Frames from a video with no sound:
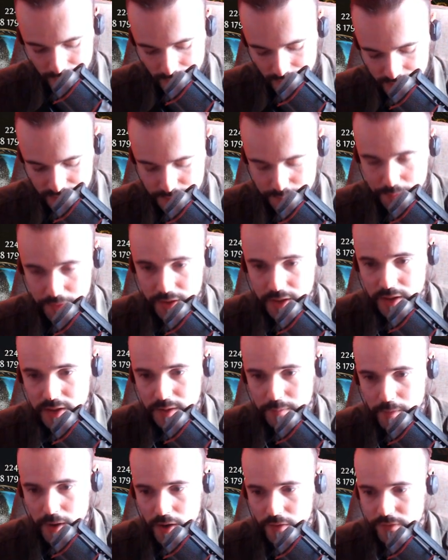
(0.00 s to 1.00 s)
Speaking
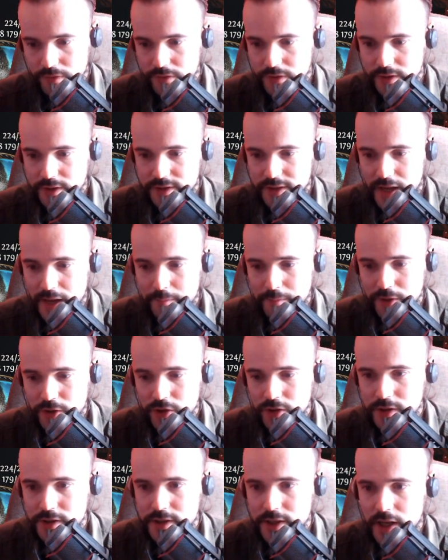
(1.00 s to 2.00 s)
about the damage
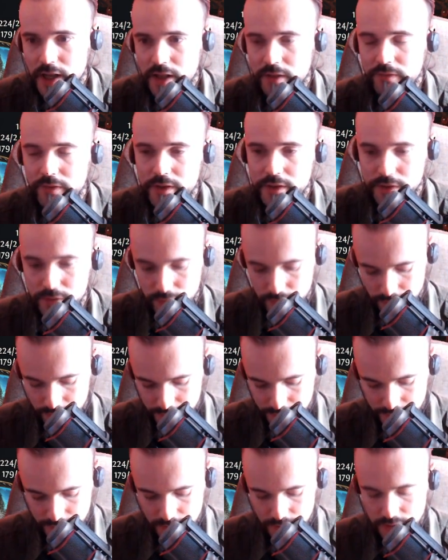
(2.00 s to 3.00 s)
itself, as you can
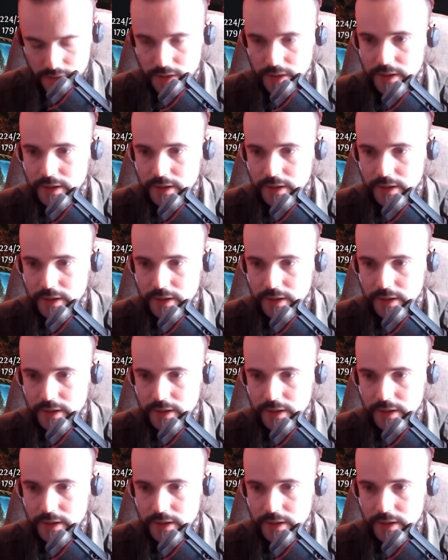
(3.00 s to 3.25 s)
see,